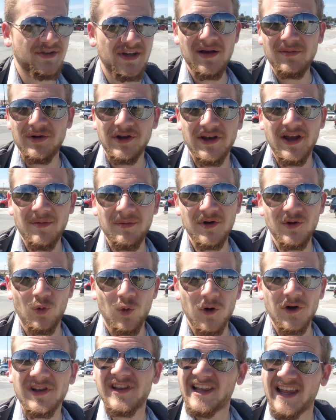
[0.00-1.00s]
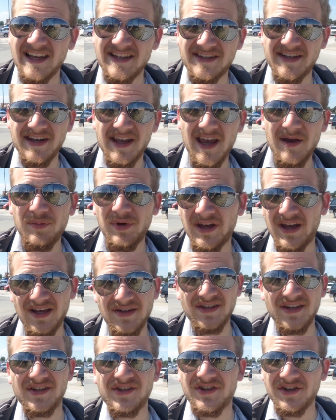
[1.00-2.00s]
was able to come into work late today
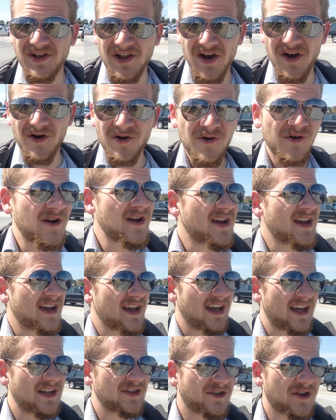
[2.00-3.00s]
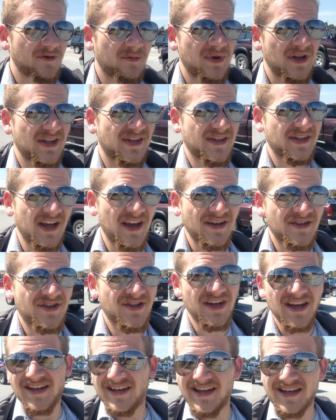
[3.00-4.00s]
because it's slow. It's going to be
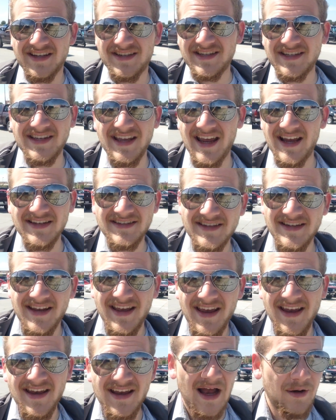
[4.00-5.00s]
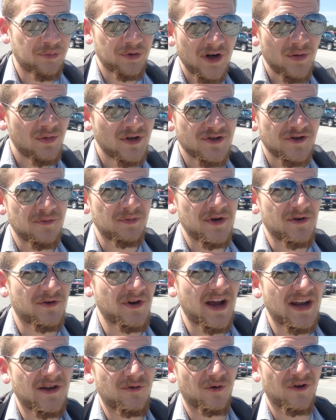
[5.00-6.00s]
such an easy day today. I'm pretty much going to be riding